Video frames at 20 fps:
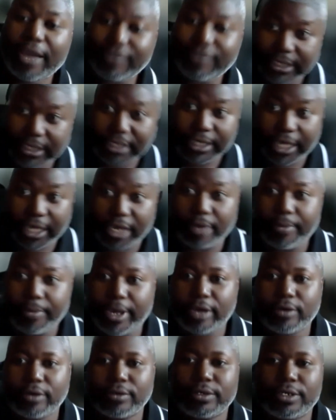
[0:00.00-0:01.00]
this thing
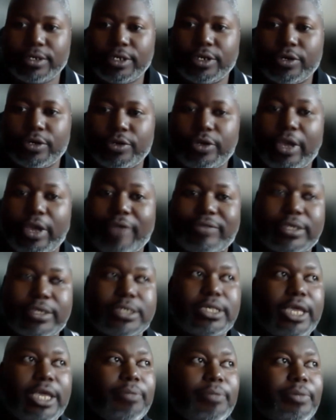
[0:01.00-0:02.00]
about, you have to
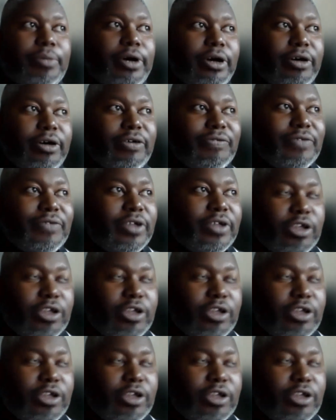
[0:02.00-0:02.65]
stay above